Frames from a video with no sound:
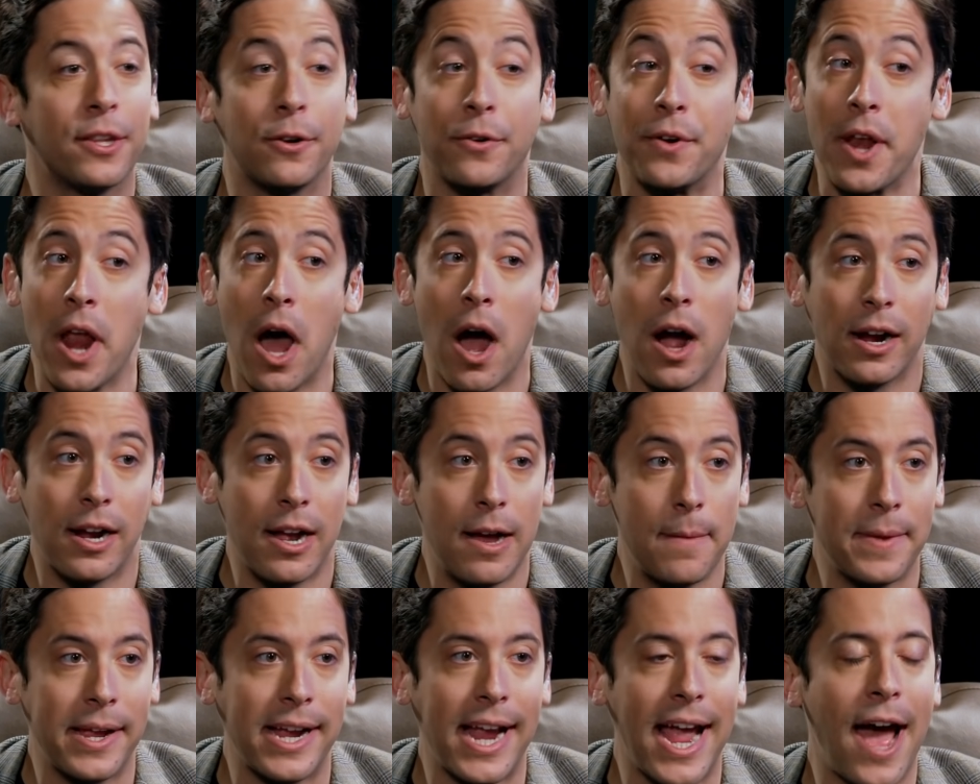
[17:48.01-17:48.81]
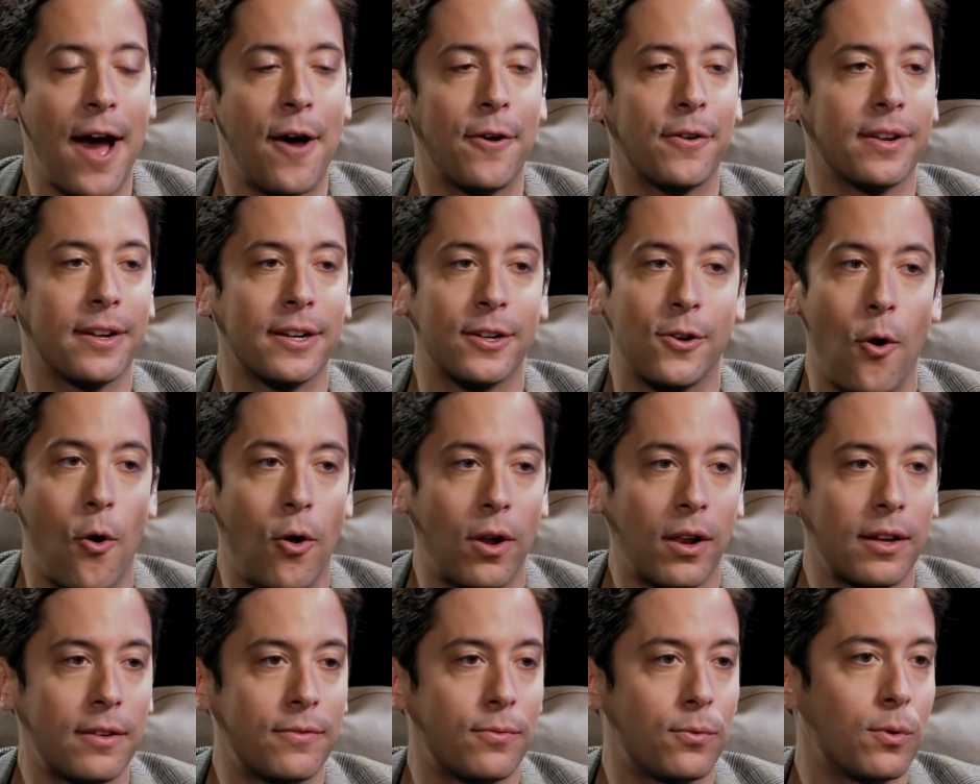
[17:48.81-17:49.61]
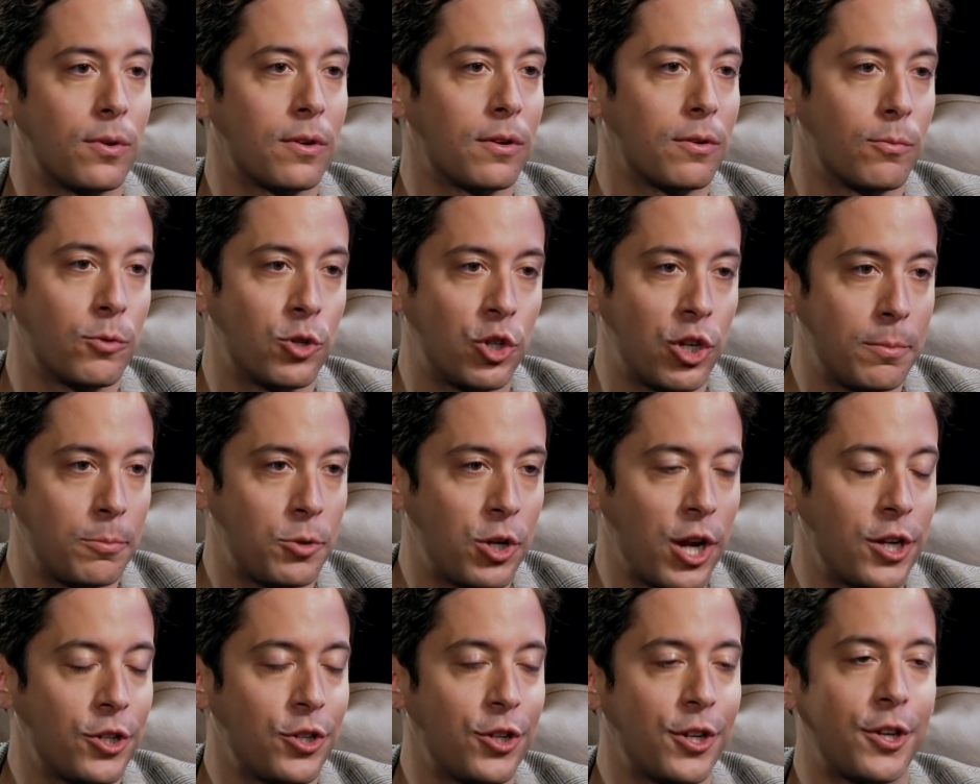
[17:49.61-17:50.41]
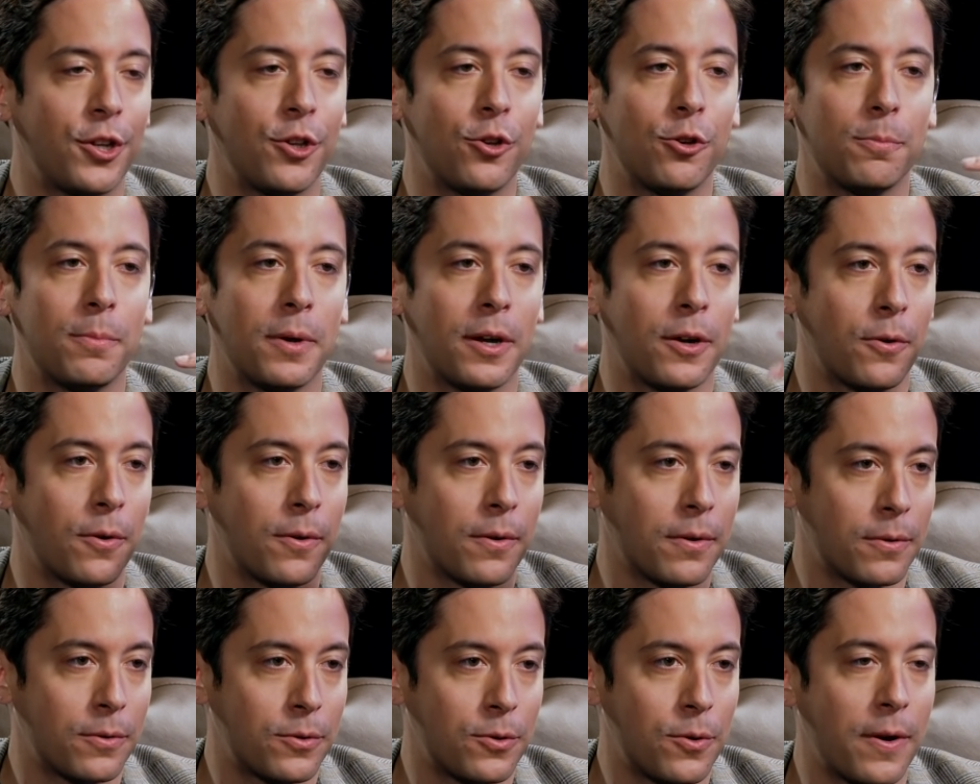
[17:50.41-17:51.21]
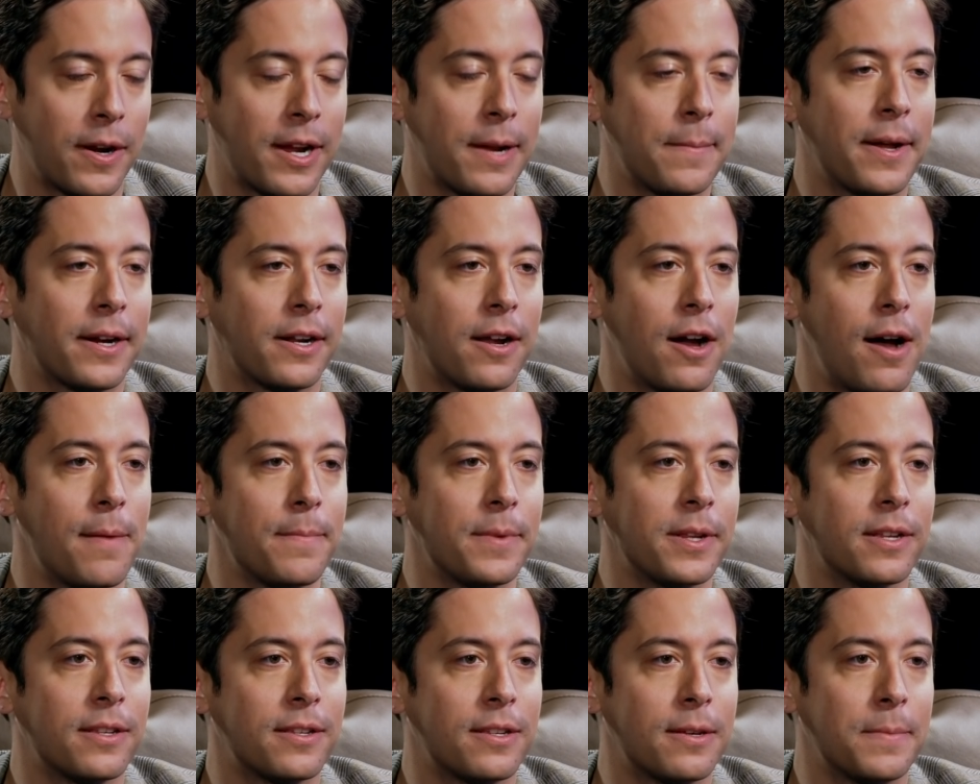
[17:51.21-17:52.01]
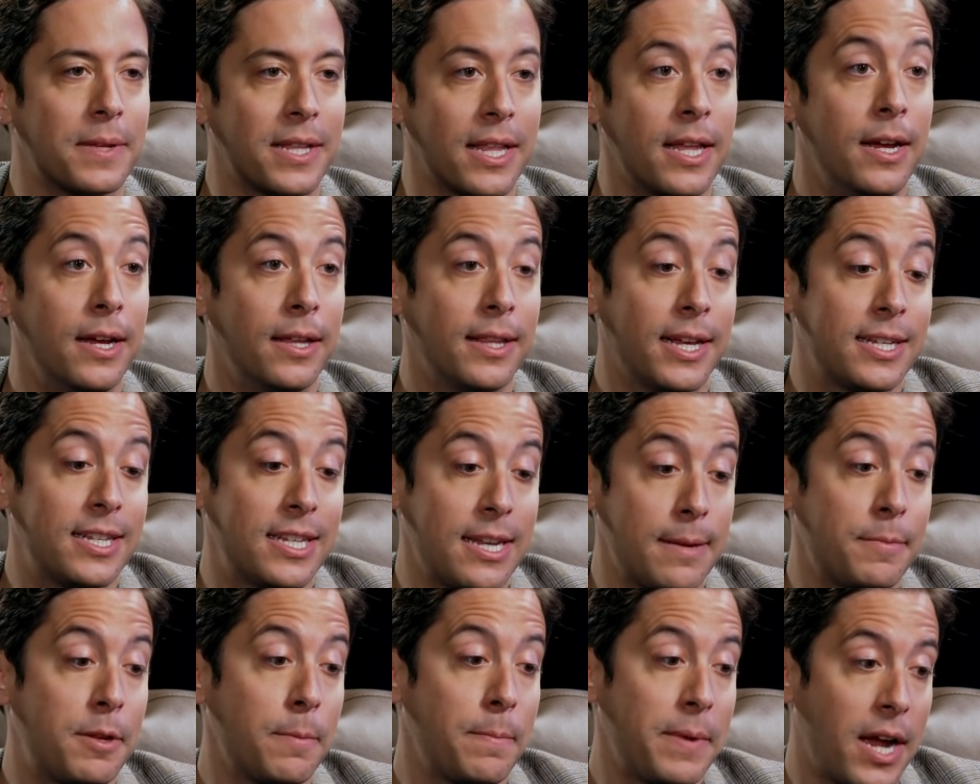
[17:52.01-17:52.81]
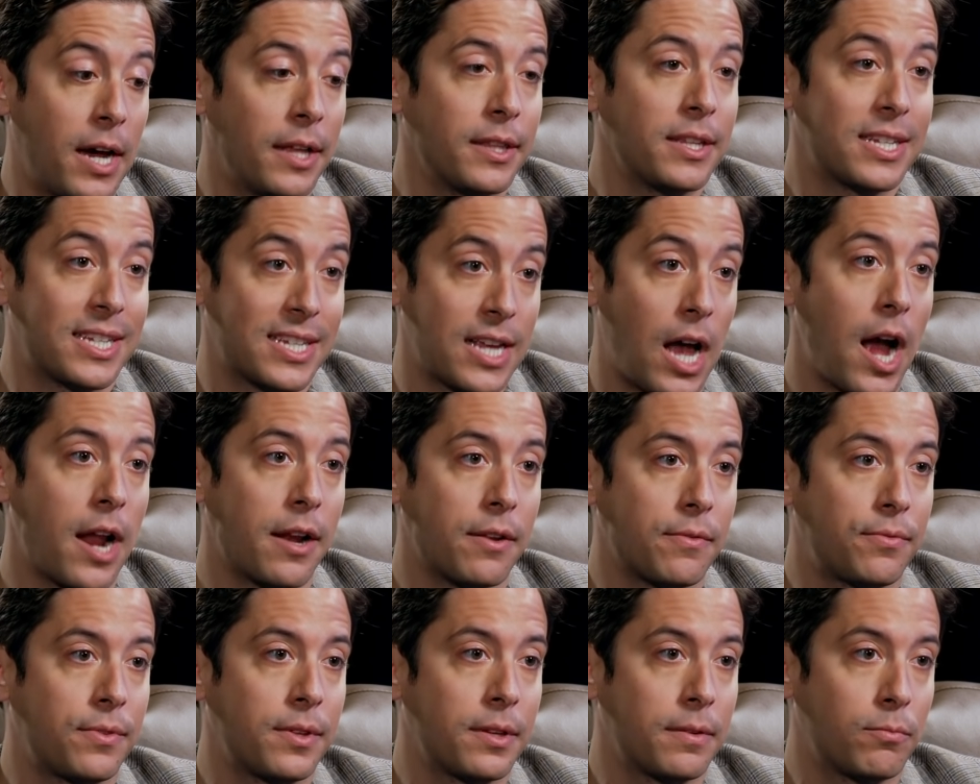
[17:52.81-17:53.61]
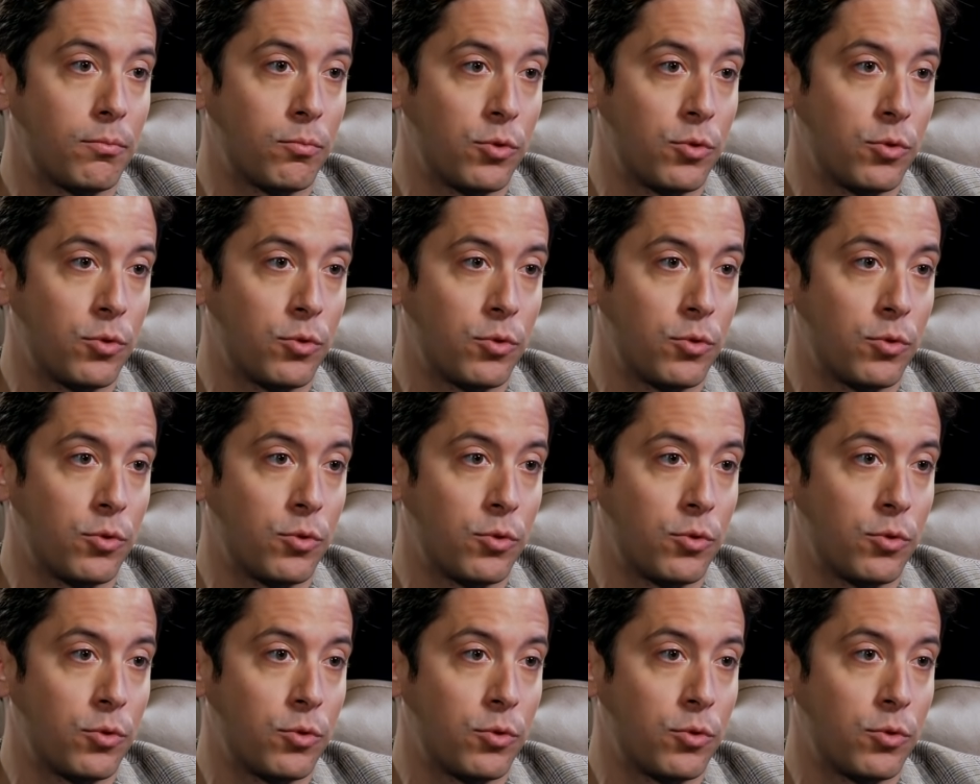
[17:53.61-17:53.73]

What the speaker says: They're not coming out and calling for regime change in Cuba or talking about communism. They seem to be on the side of the